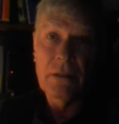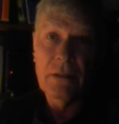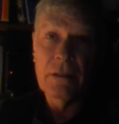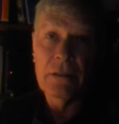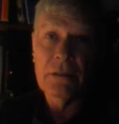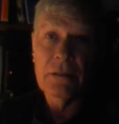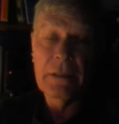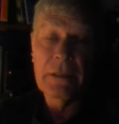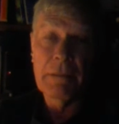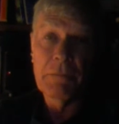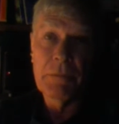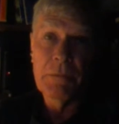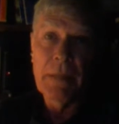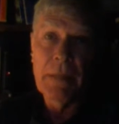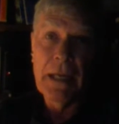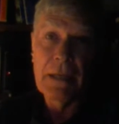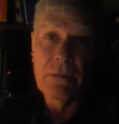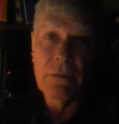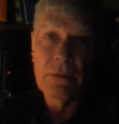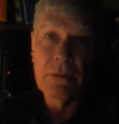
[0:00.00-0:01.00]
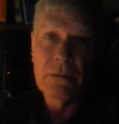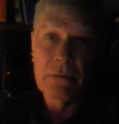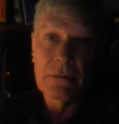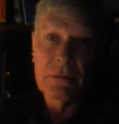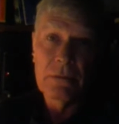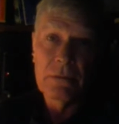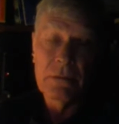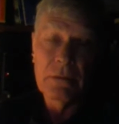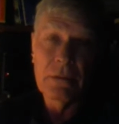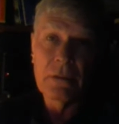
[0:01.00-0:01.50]
a lot of steps backwards
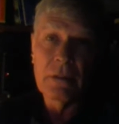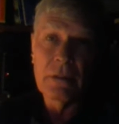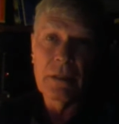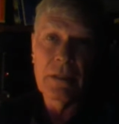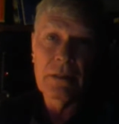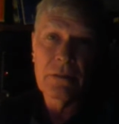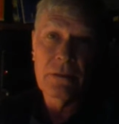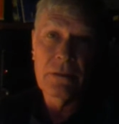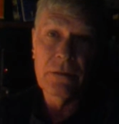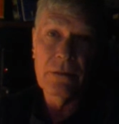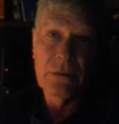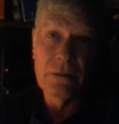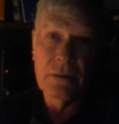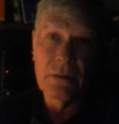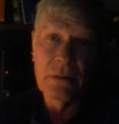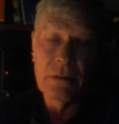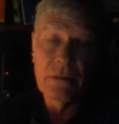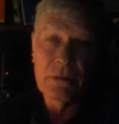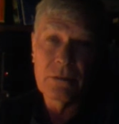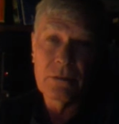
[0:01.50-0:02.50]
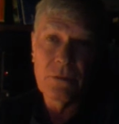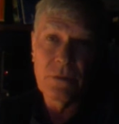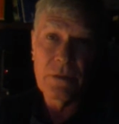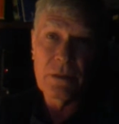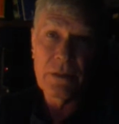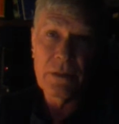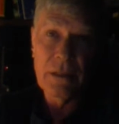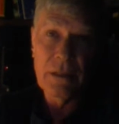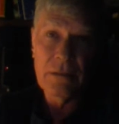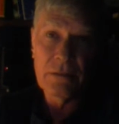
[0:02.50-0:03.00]
in the last
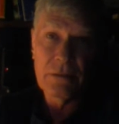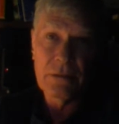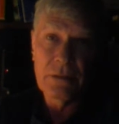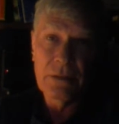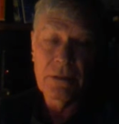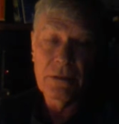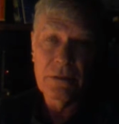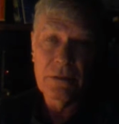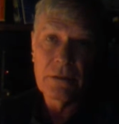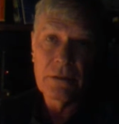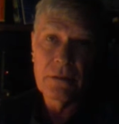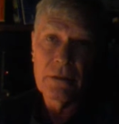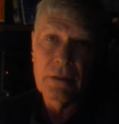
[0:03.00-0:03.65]
20,000 years,